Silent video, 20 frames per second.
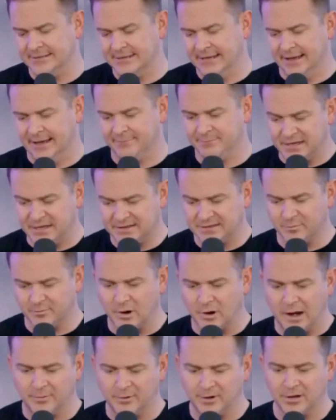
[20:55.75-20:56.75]
meet the
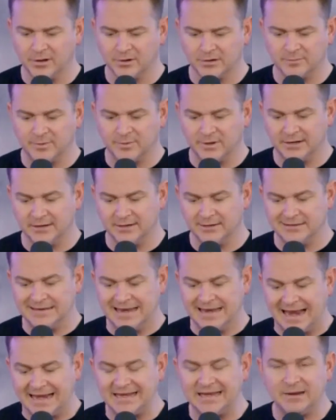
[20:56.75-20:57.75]
property owner, but
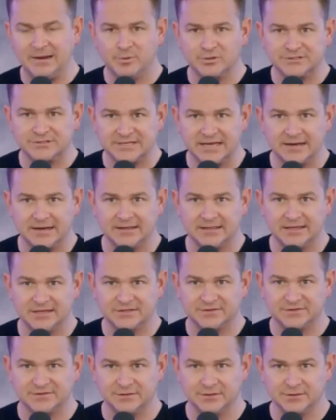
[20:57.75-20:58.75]
90% of
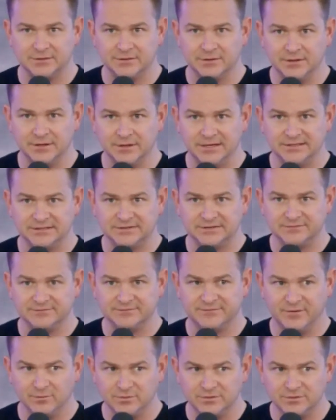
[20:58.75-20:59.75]
this is
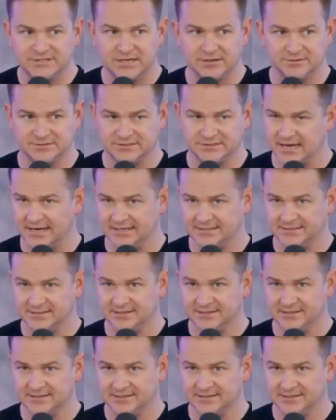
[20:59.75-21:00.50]
phone skills, guys.